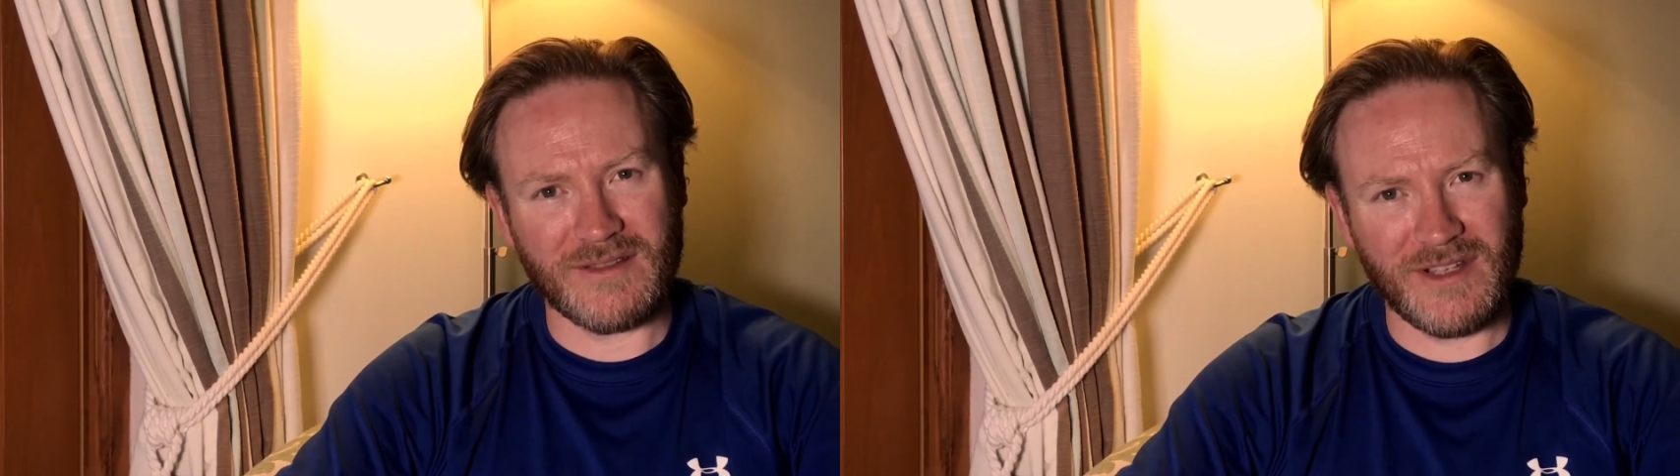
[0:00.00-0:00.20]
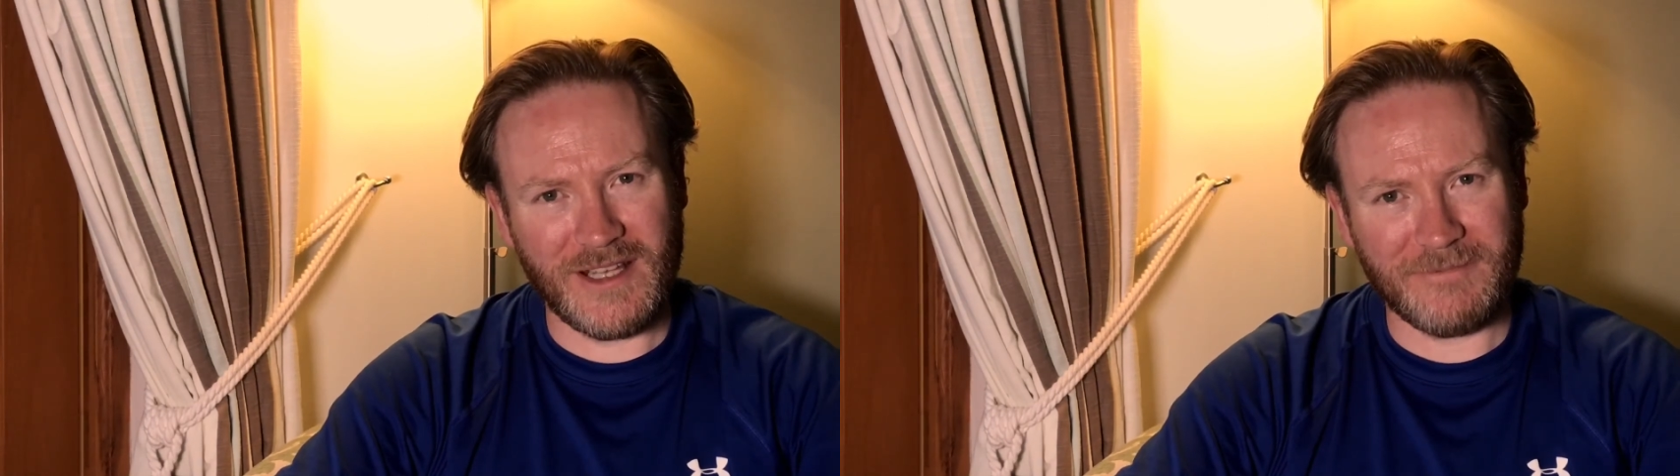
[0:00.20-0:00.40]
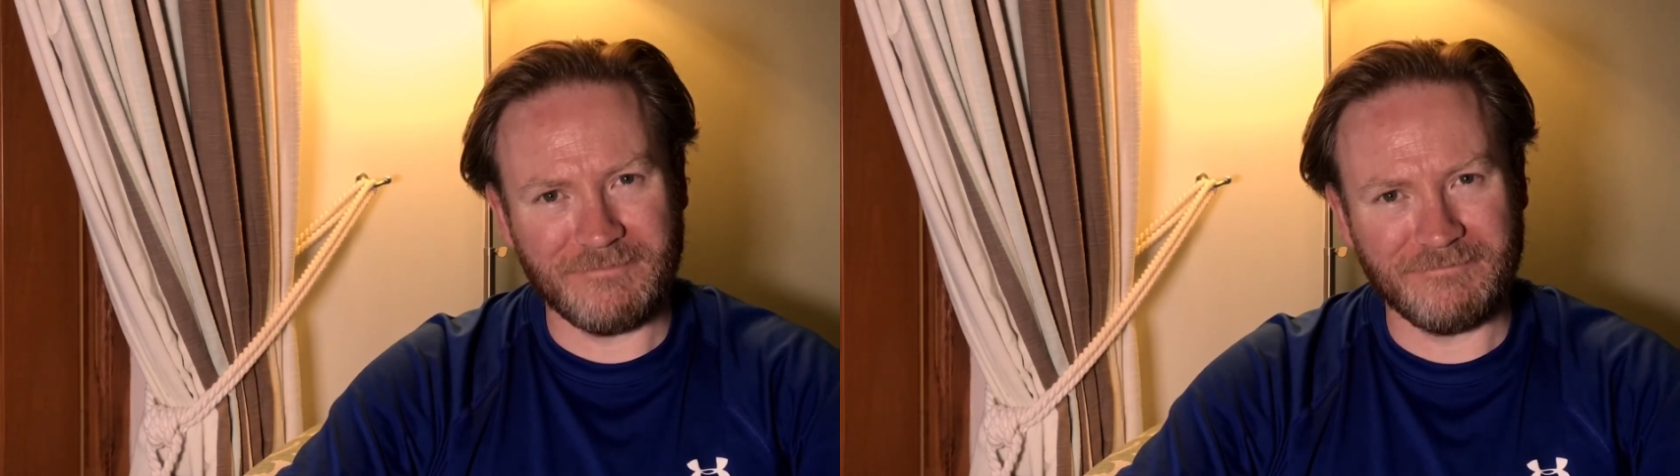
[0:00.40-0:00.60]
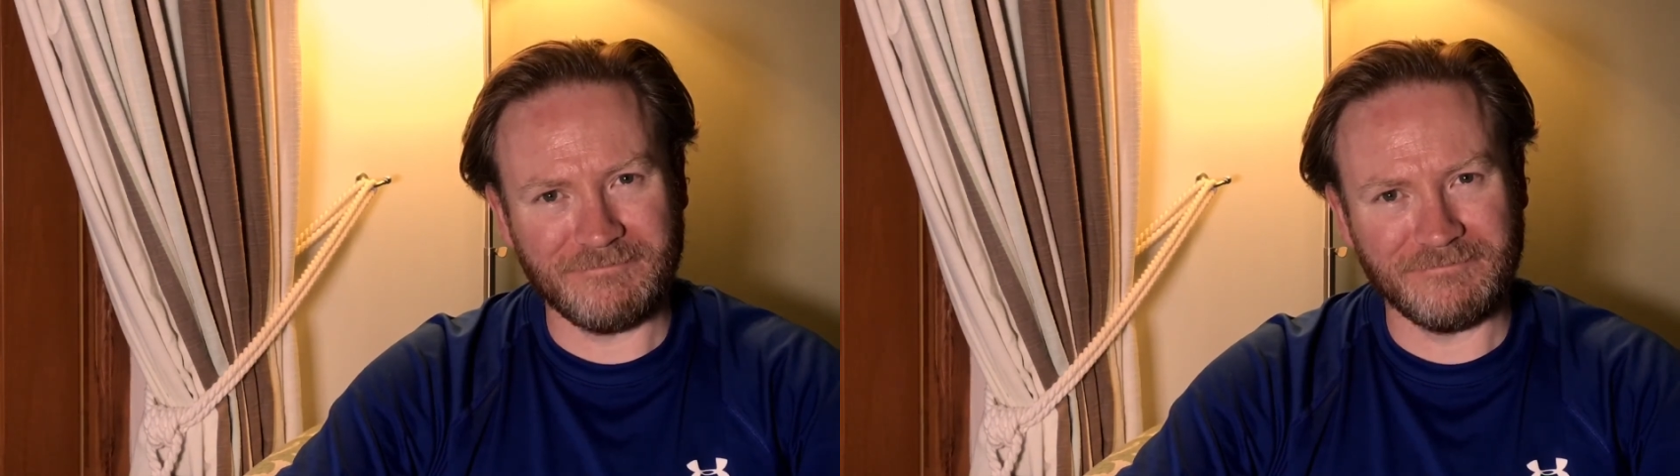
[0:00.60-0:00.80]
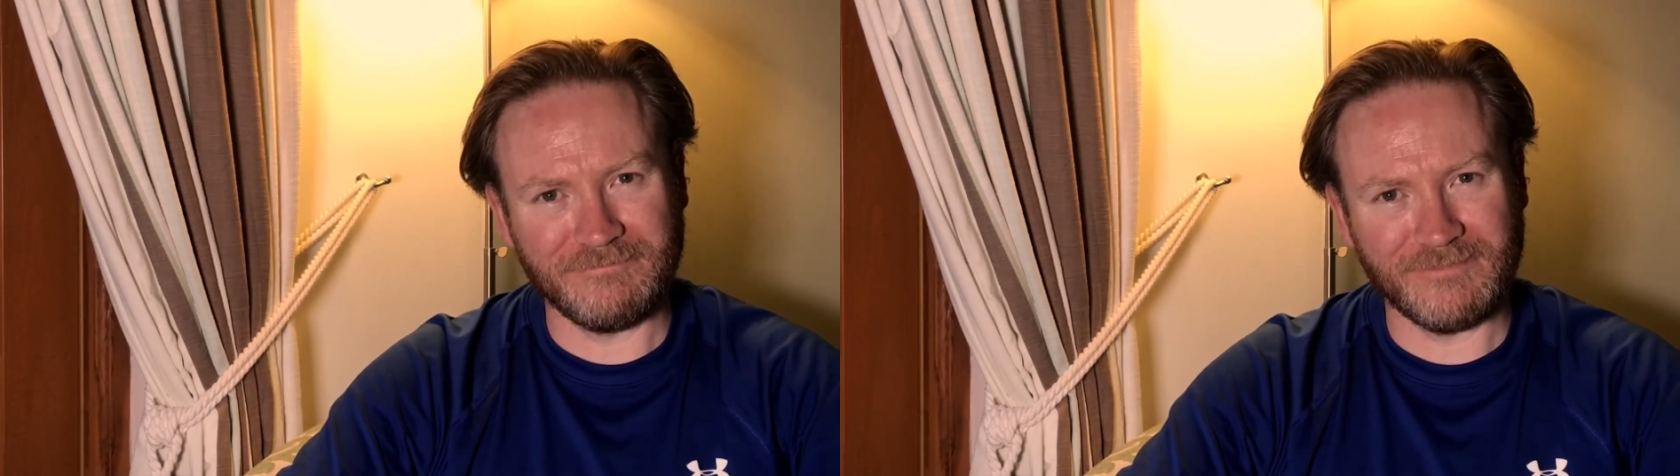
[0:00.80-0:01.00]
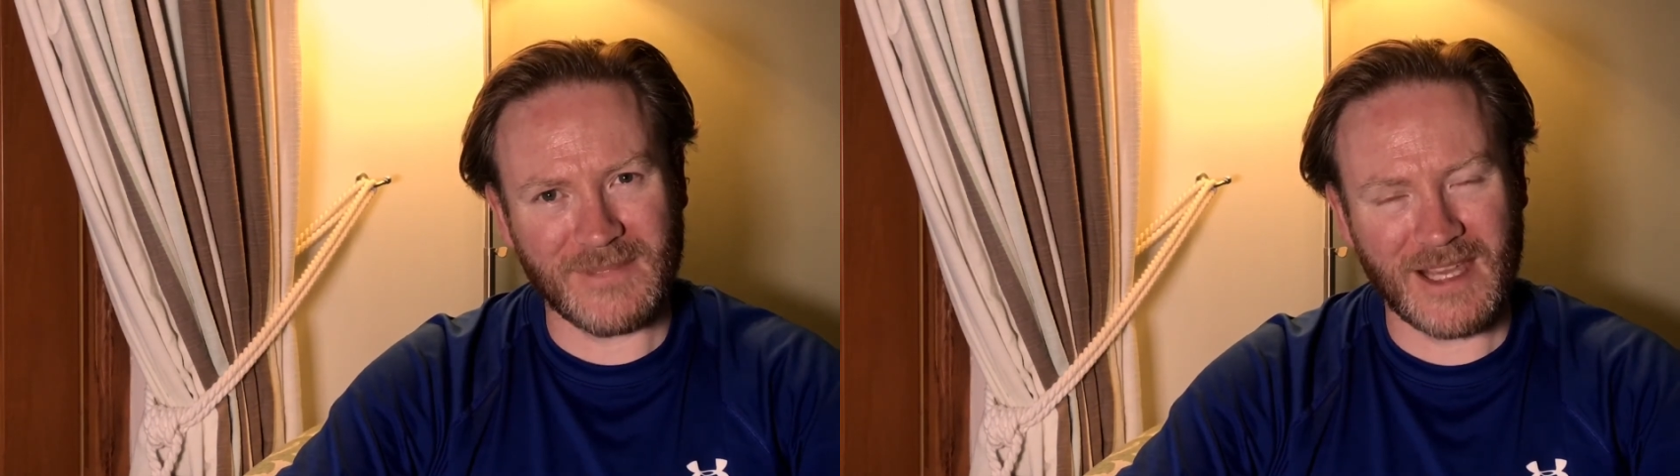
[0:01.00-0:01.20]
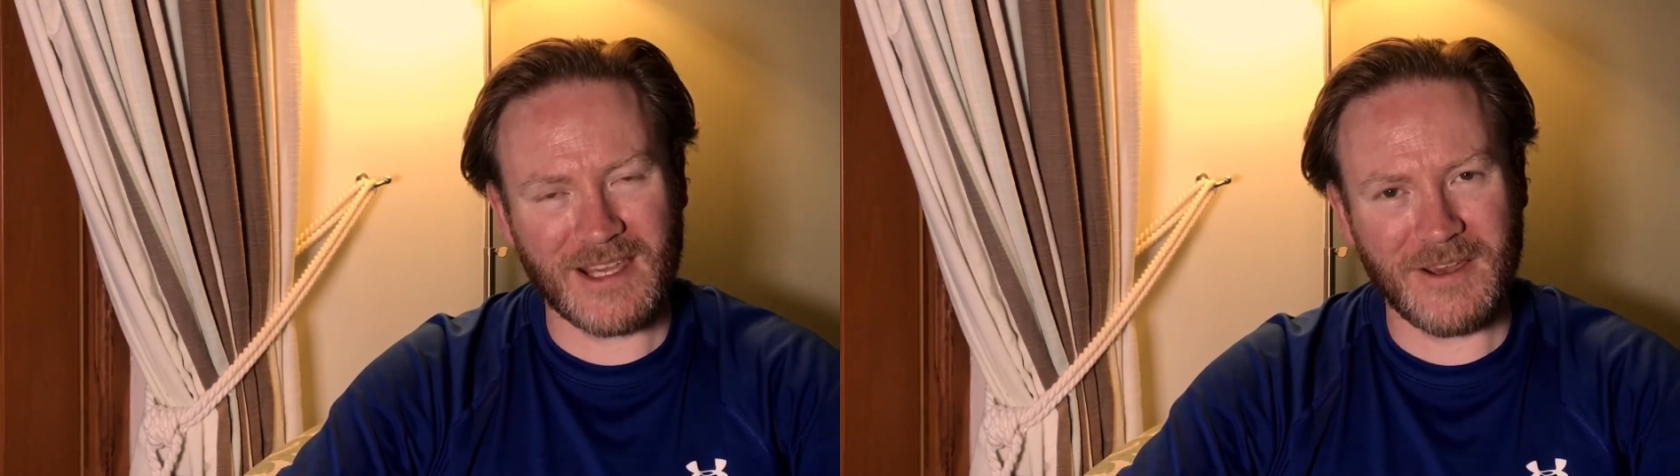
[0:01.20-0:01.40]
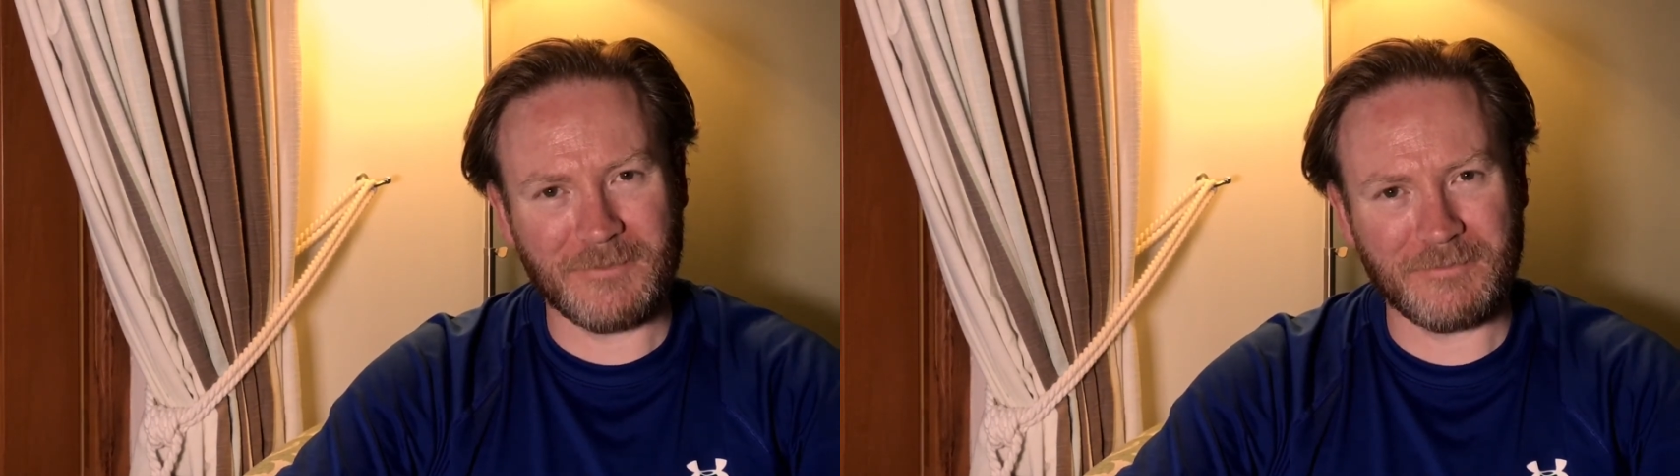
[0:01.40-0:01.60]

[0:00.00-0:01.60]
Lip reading: video. Thank you.